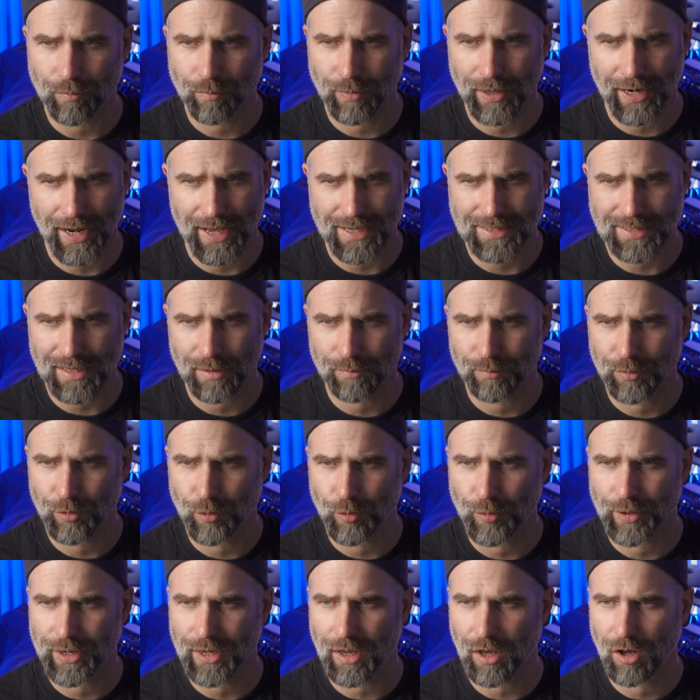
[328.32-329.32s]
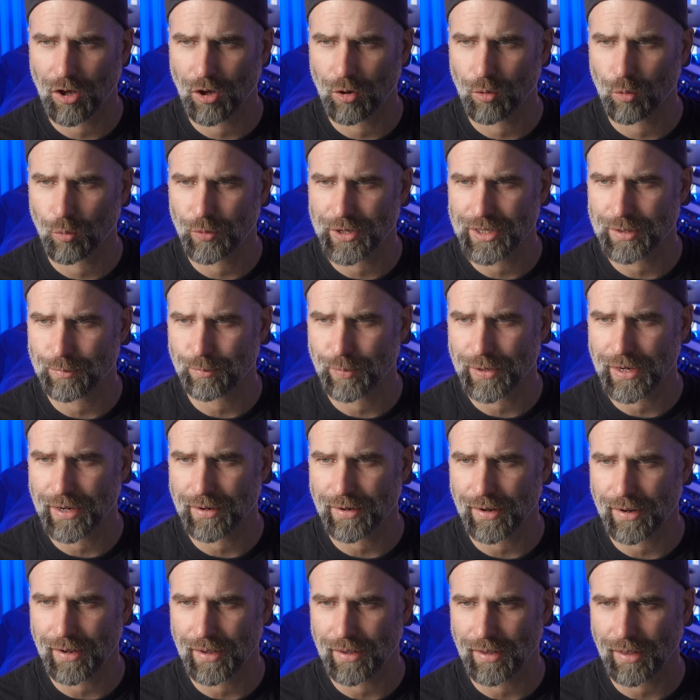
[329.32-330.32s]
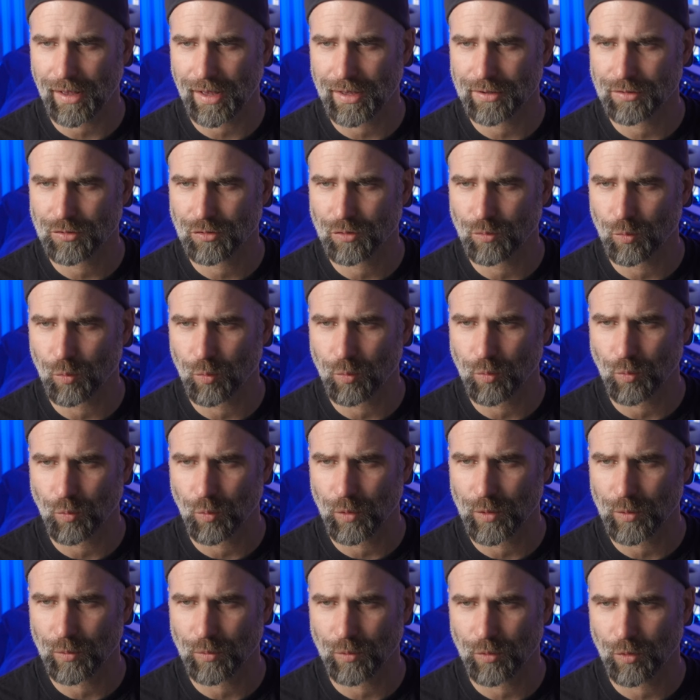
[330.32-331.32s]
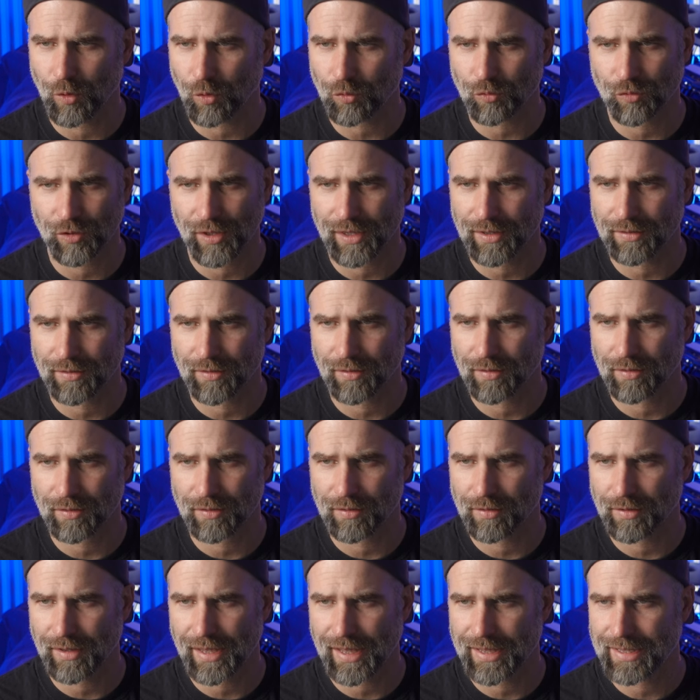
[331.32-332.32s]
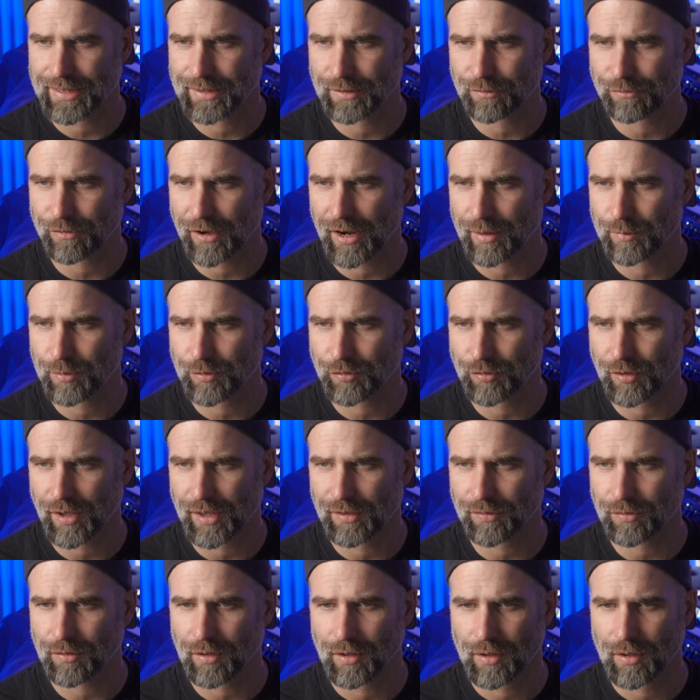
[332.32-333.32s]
But as I'm brewing a wheat beer, I will not get eighty-five percent,